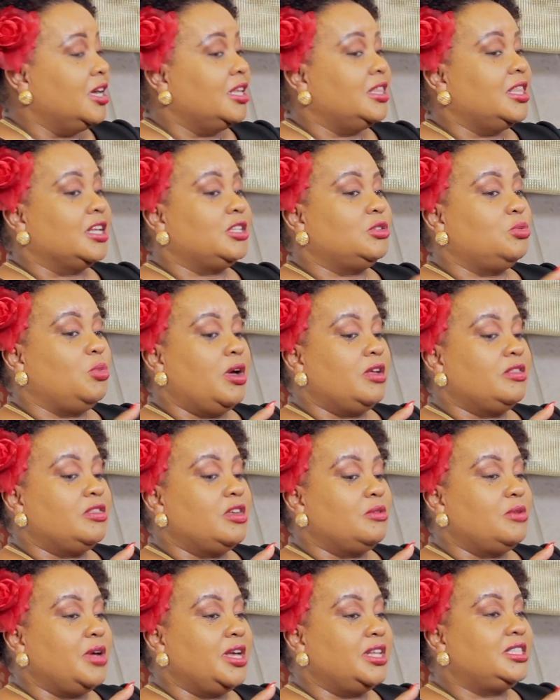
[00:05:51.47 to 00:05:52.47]
That where
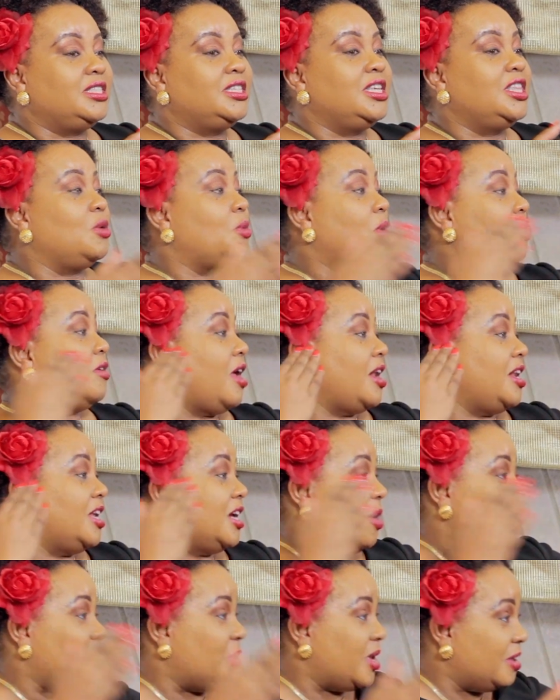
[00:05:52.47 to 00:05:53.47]
the Red Sea, they were running
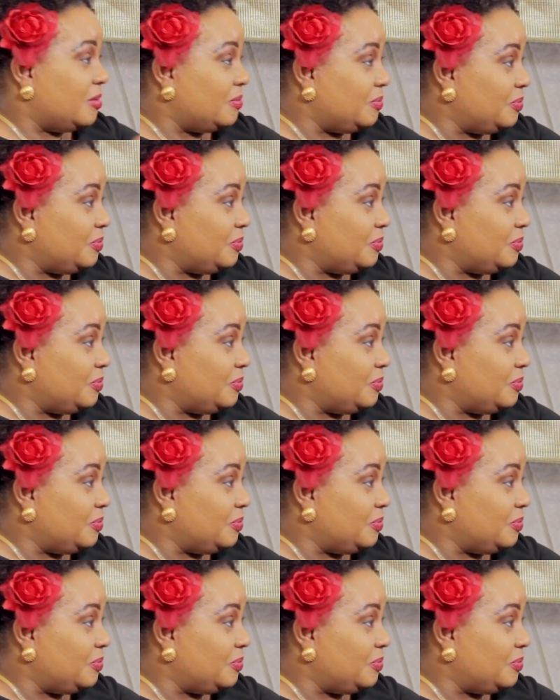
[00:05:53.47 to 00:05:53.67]
away